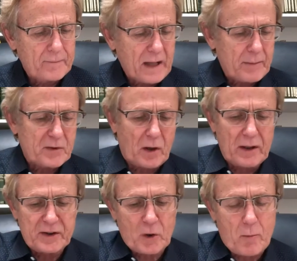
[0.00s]
I'm sorry,
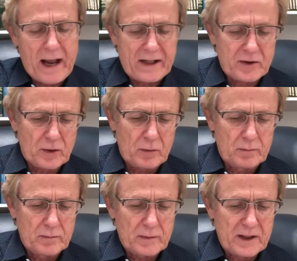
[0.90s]
let's go back to,
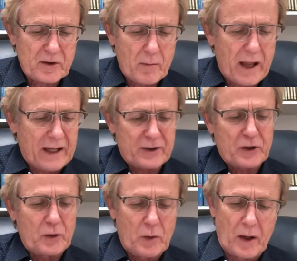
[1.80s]
let's go back
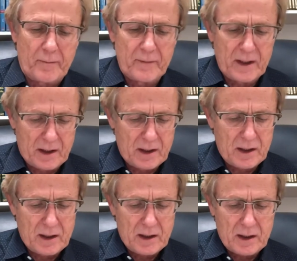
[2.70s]
to, uh,
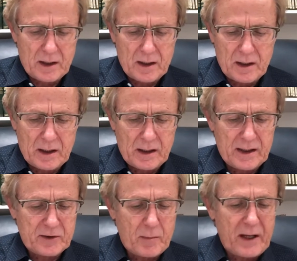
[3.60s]

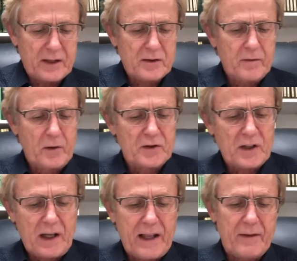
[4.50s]
let's go back to verse
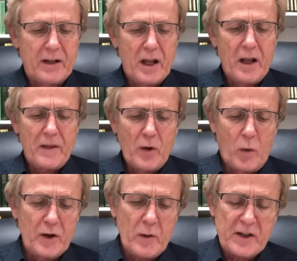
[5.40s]
11. The
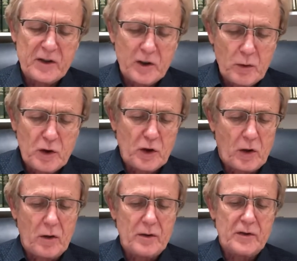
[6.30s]
one who has two
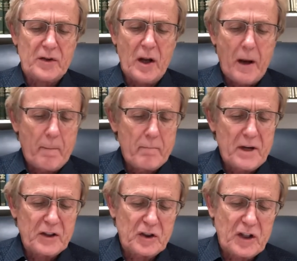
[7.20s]
shirts
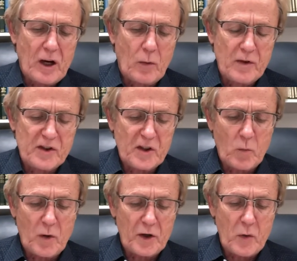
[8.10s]
must share with
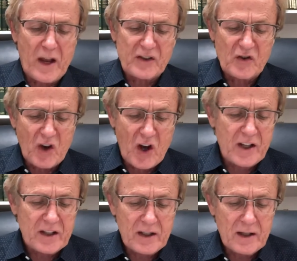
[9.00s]
someone who has
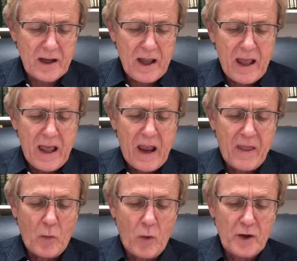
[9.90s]
none, and the
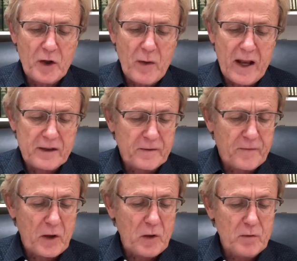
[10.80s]
one who has
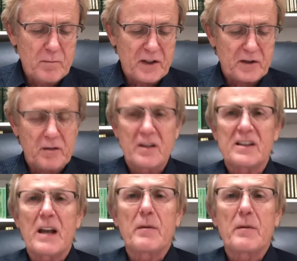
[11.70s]
food must do the same.